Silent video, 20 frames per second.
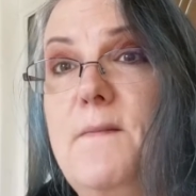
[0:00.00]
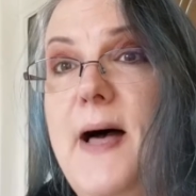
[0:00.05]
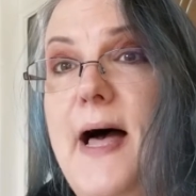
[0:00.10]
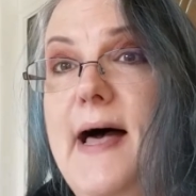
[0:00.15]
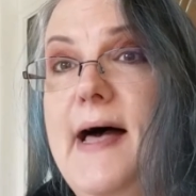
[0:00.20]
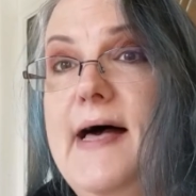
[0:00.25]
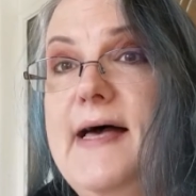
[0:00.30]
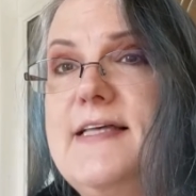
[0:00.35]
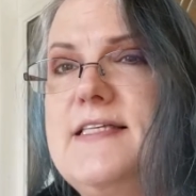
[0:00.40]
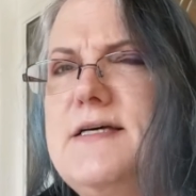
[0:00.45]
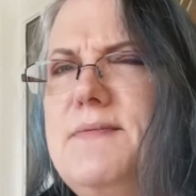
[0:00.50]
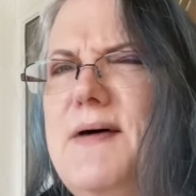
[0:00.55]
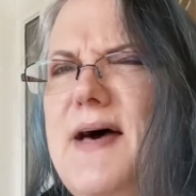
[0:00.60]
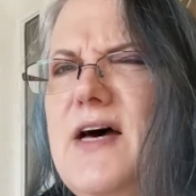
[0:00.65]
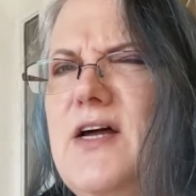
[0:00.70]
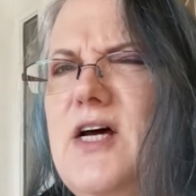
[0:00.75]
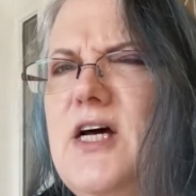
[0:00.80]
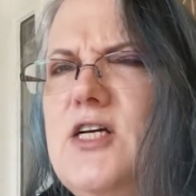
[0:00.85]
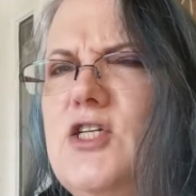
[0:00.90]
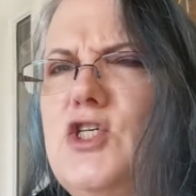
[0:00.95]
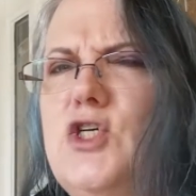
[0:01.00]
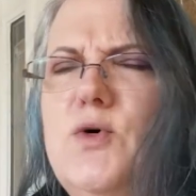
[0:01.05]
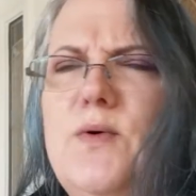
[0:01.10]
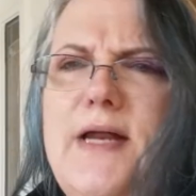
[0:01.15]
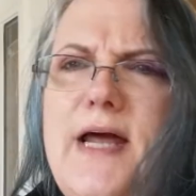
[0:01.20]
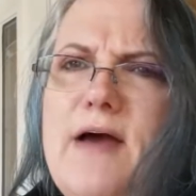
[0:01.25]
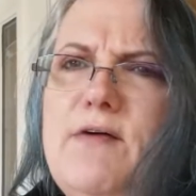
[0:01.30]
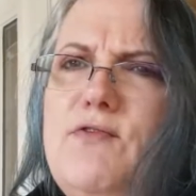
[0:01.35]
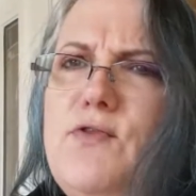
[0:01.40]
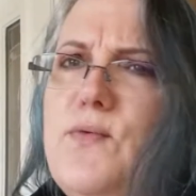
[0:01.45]
Uh, it's about a two
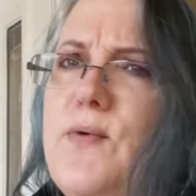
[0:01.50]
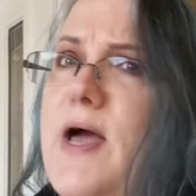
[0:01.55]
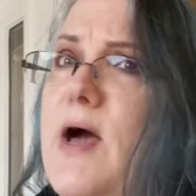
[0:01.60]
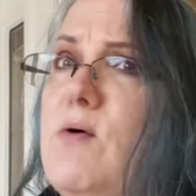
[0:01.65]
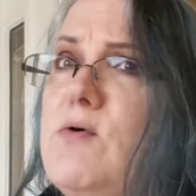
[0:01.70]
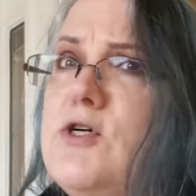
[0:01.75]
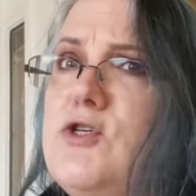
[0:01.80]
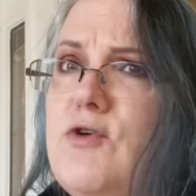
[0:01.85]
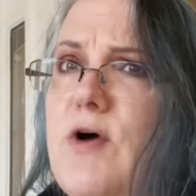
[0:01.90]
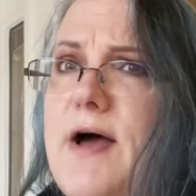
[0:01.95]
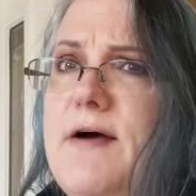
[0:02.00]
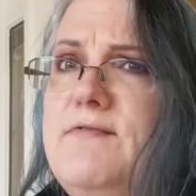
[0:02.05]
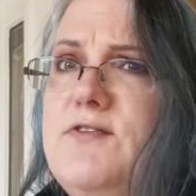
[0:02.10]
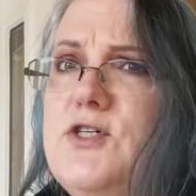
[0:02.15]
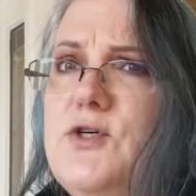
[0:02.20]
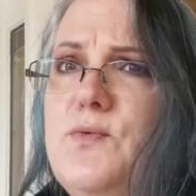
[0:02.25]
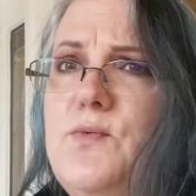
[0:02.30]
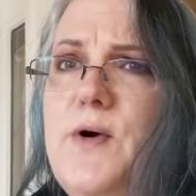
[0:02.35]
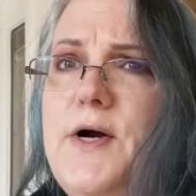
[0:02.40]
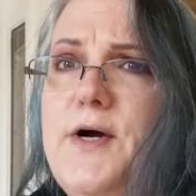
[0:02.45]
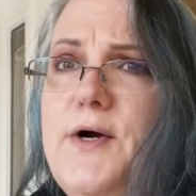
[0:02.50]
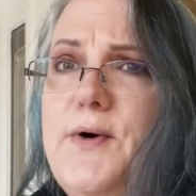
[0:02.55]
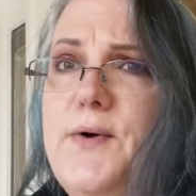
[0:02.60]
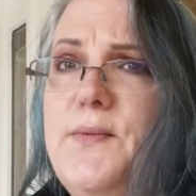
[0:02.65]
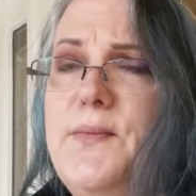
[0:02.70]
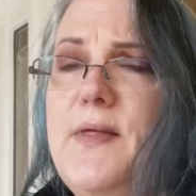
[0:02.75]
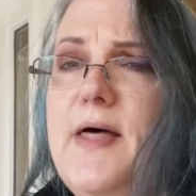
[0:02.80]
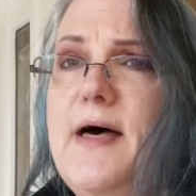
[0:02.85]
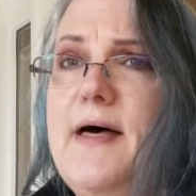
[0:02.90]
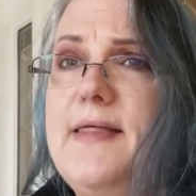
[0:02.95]
and a half, three hour drive to
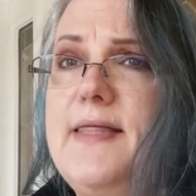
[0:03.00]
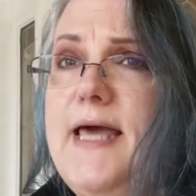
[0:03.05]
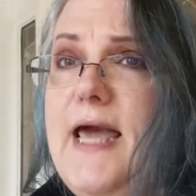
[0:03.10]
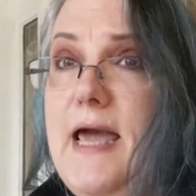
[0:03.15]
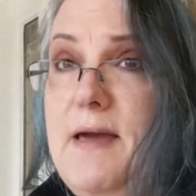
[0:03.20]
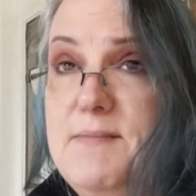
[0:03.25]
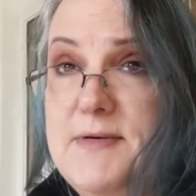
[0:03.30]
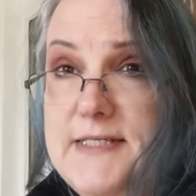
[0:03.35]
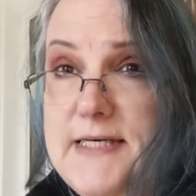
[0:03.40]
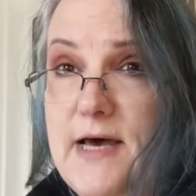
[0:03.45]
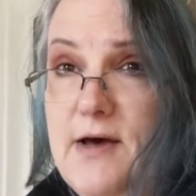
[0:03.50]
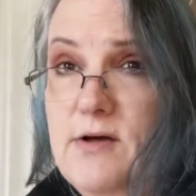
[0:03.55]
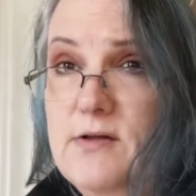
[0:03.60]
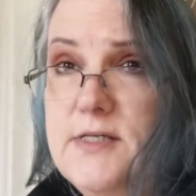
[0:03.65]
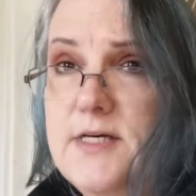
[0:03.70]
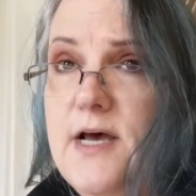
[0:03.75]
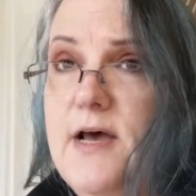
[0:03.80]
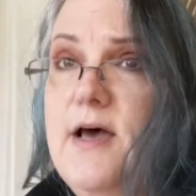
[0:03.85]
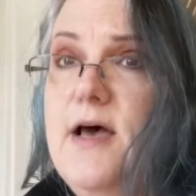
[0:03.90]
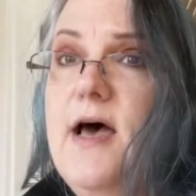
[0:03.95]
where uh, the game is held.